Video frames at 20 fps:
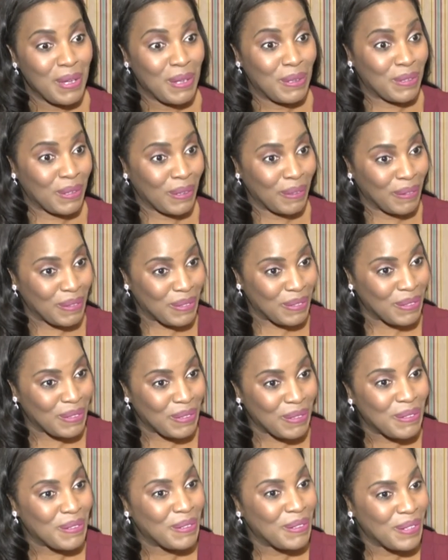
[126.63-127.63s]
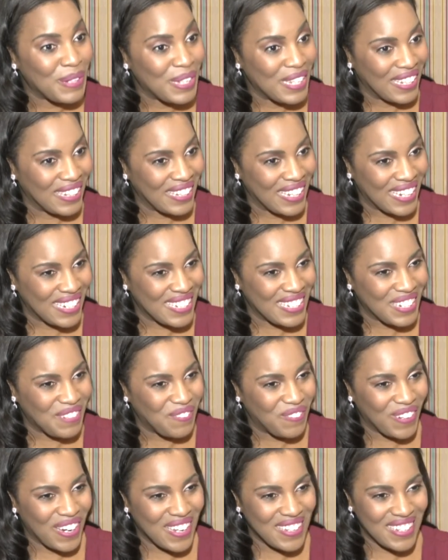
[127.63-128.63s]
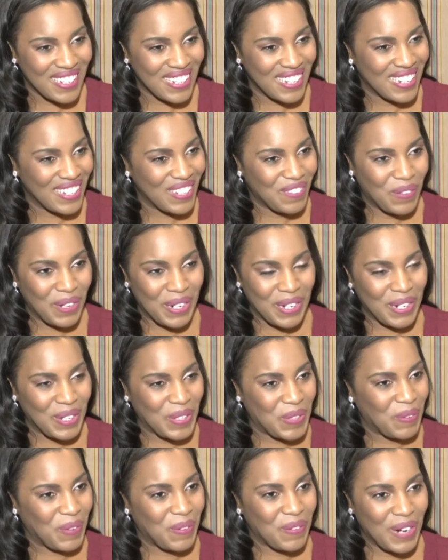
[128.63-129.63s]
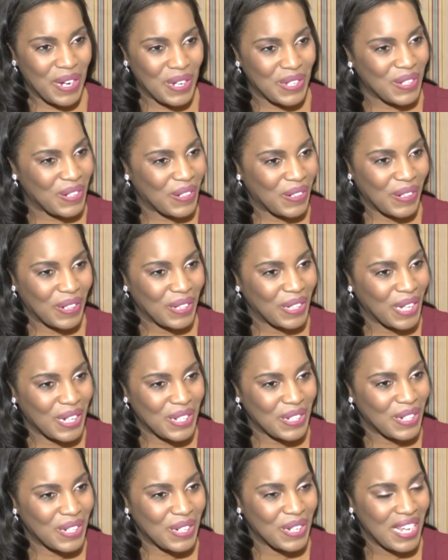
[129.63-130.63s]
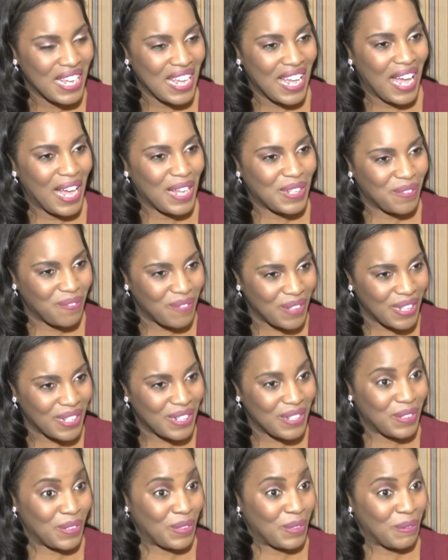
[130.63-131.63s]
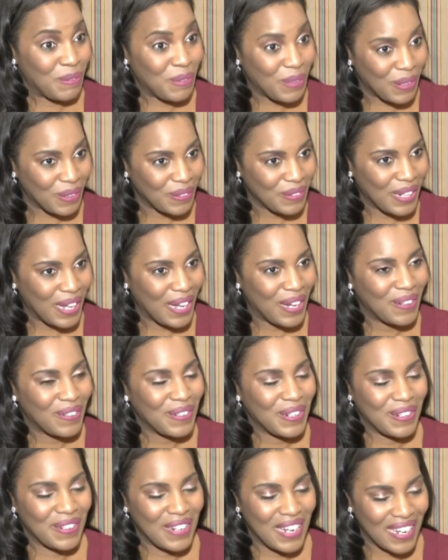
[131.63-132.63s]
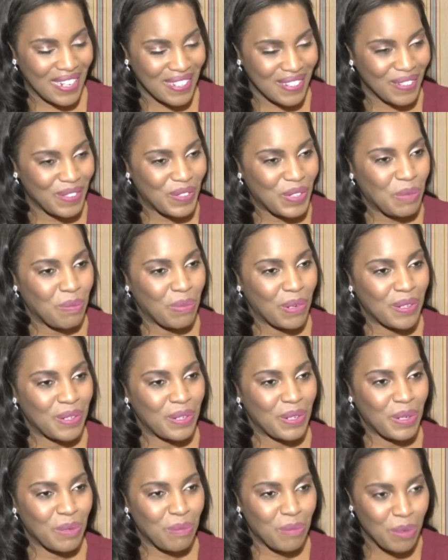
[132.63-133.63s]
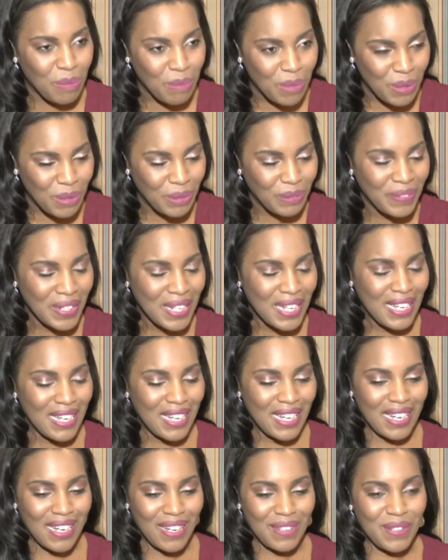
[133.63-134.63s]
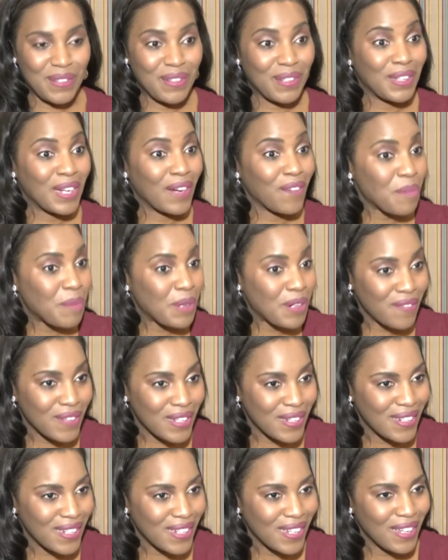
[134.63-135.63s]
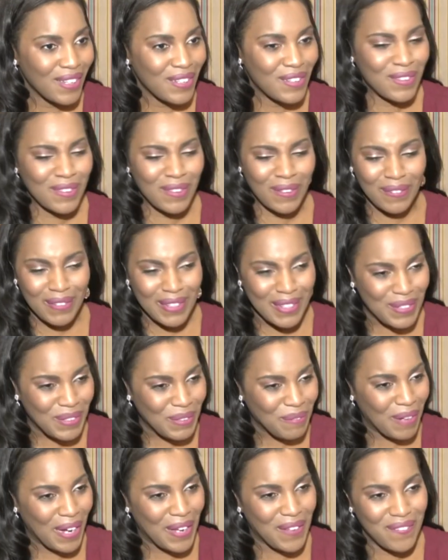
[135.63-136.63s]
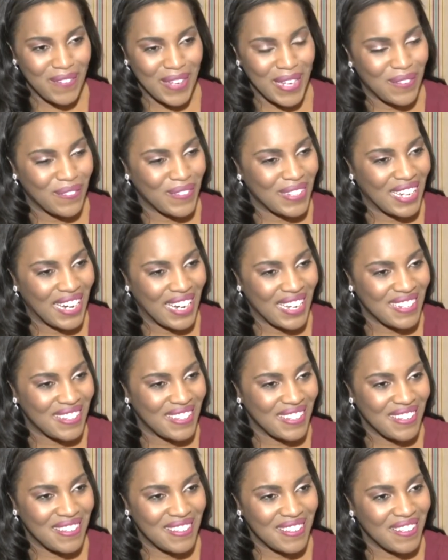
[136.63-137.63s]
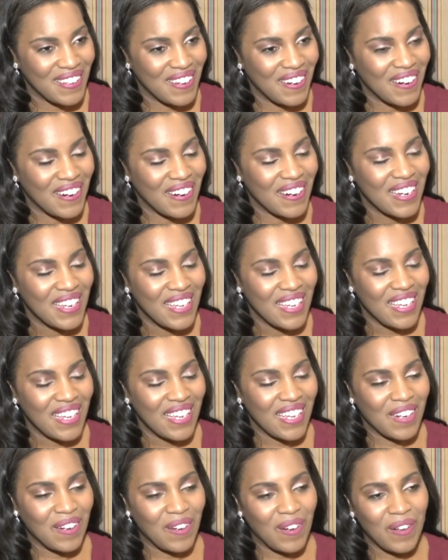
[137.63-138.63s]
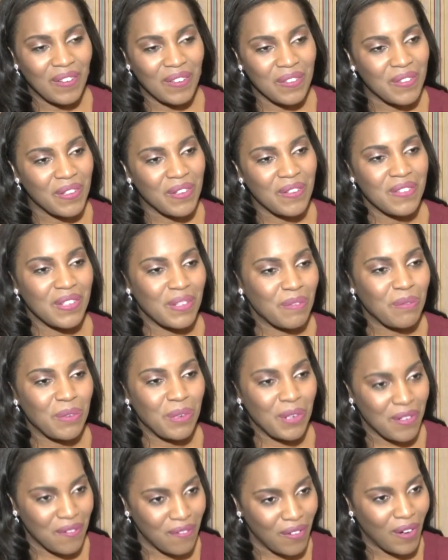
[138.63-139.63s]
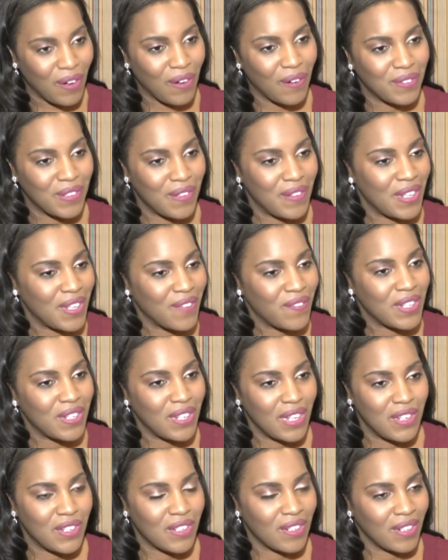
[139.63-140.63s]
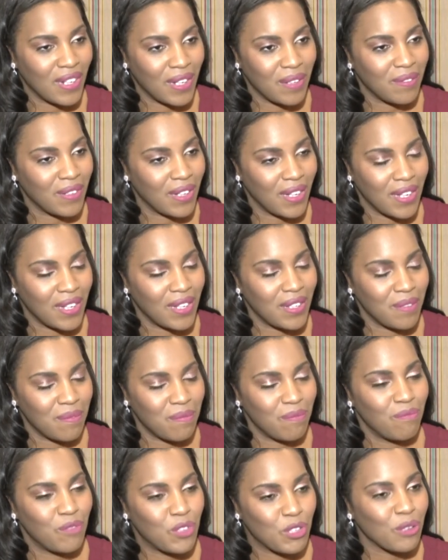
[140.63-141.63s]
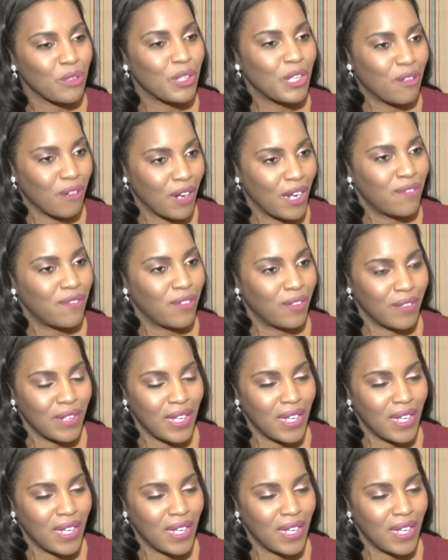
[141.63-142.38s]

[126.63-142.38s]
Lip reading: Certainly to your newly elected president, what an inspiration her election has been to the world now, Her Excellency President Mahmood. To the government of India, certainly to my family, ICCR, and all of those that were involved in the invitation, I am truly grateful.